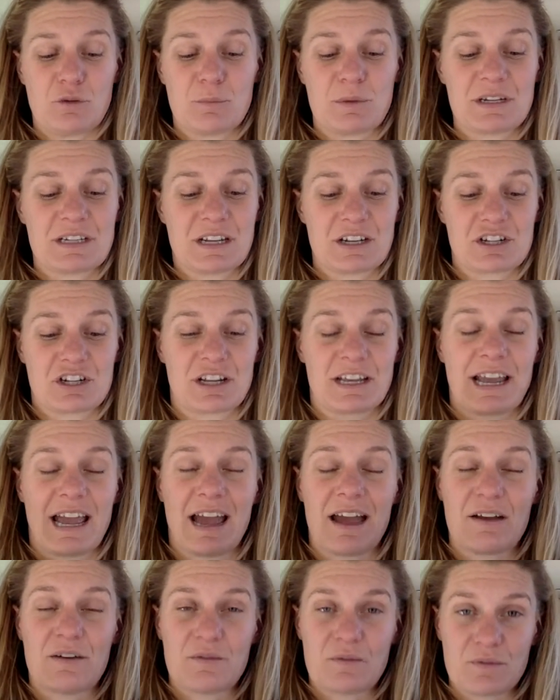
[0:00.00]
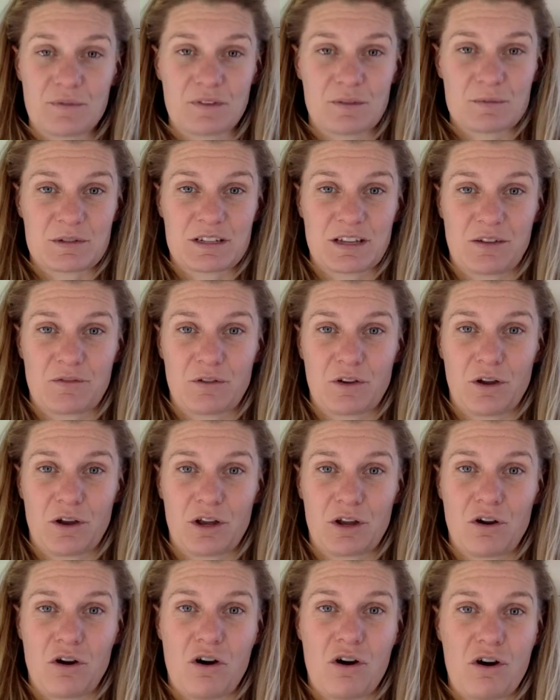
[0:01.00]
potentially have some stuff
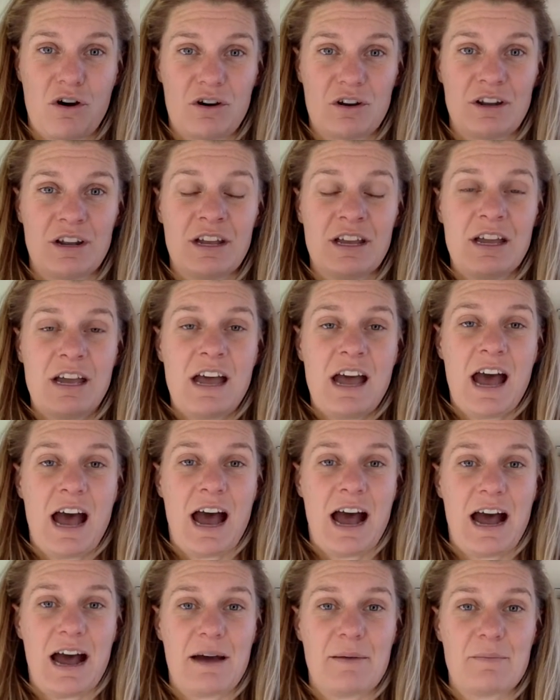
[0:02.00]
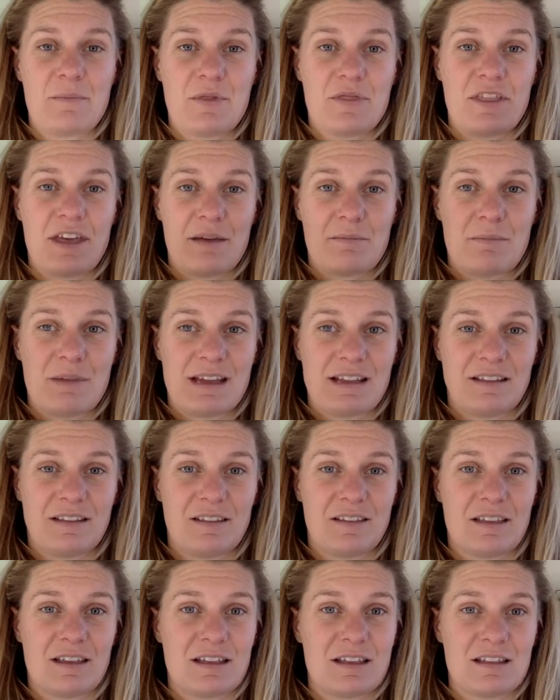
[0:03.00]
going on that
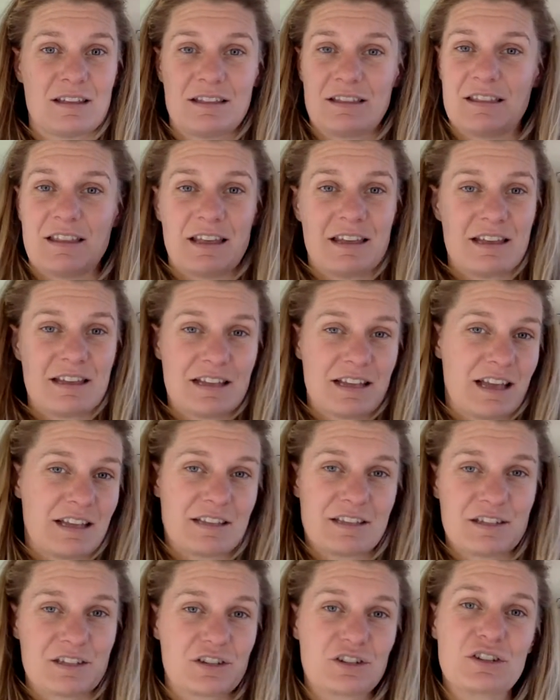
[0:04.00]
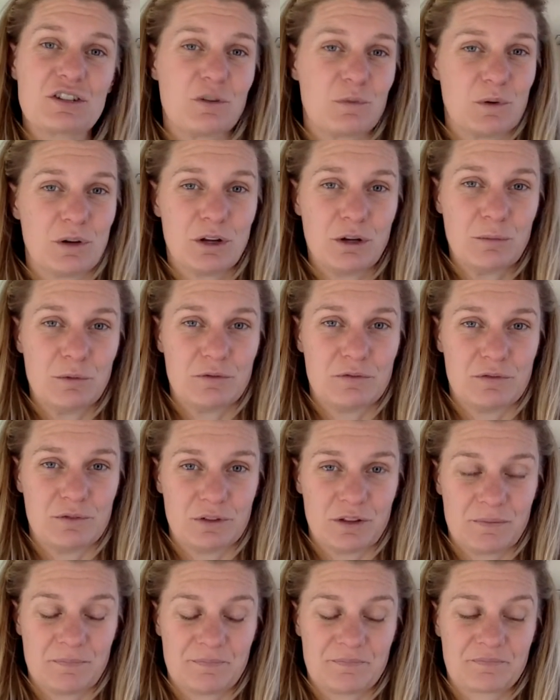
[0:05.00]
means that it's just not workable
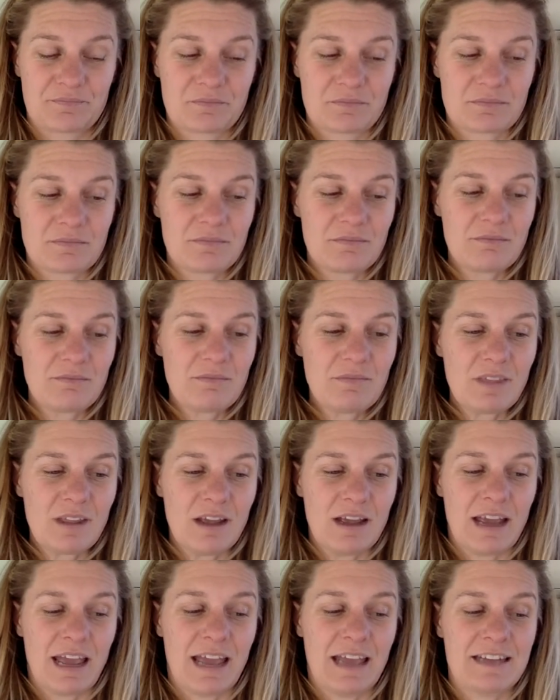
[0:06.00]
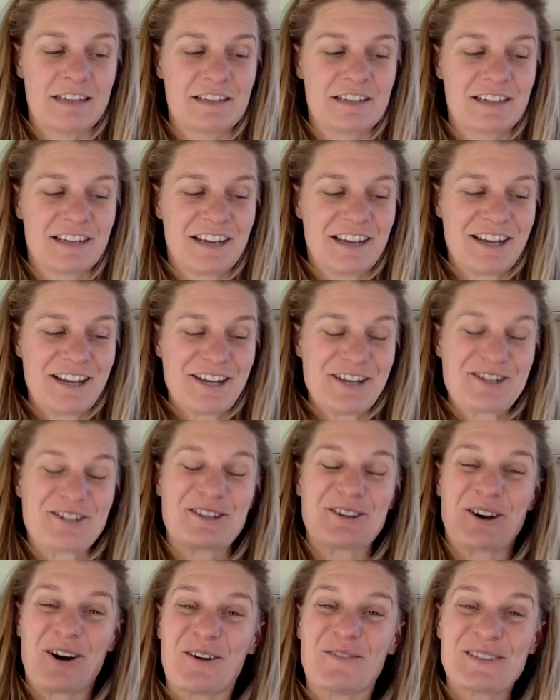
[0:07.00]
for them. And
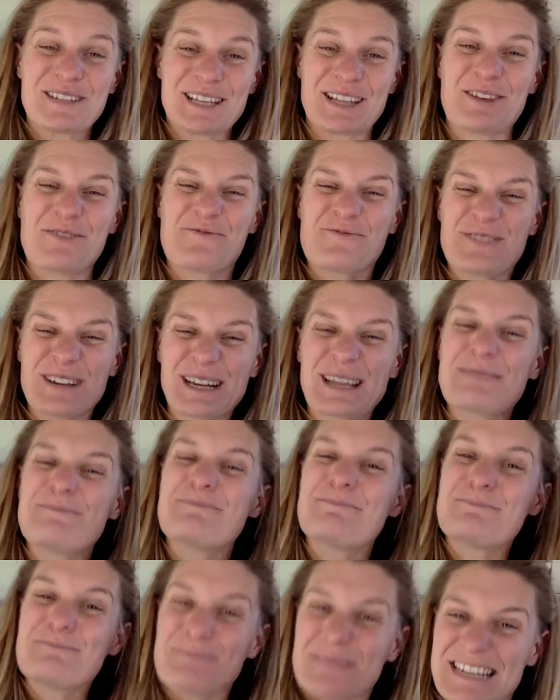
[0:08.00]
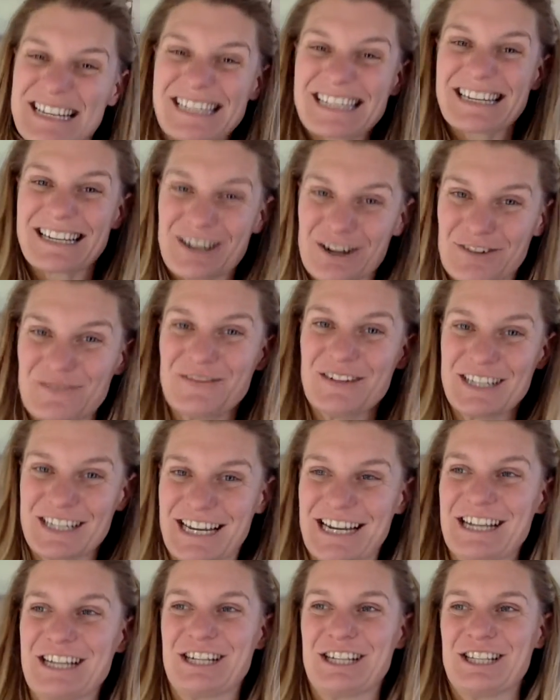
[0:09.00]
so the really messy
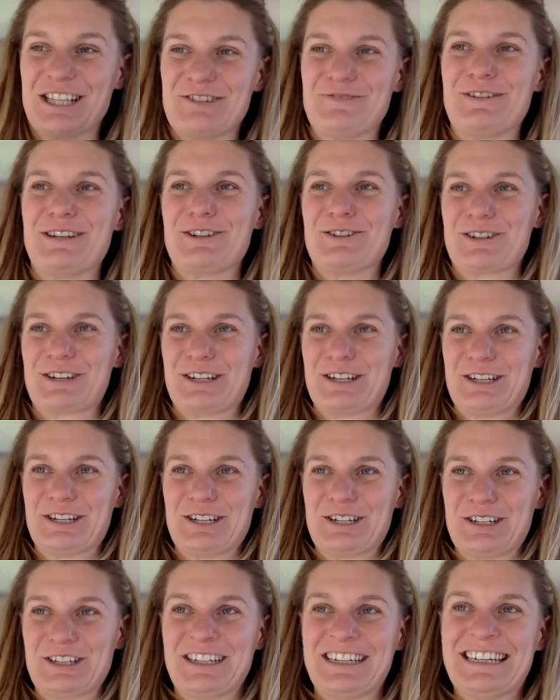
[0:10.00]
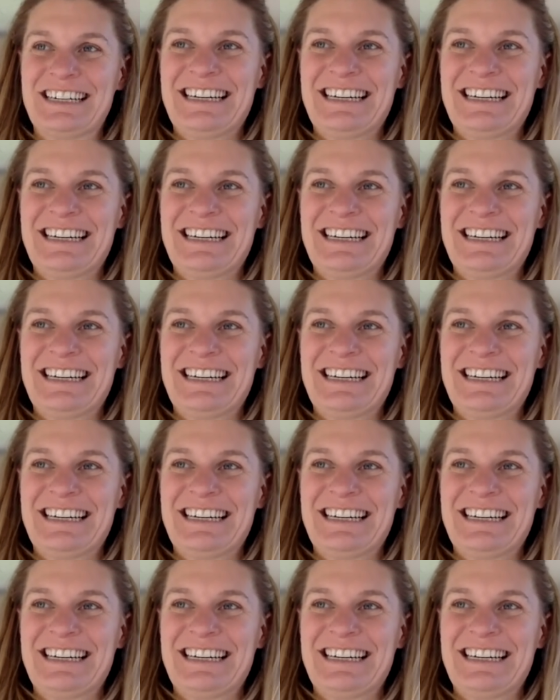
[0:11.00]
conversation that we got into,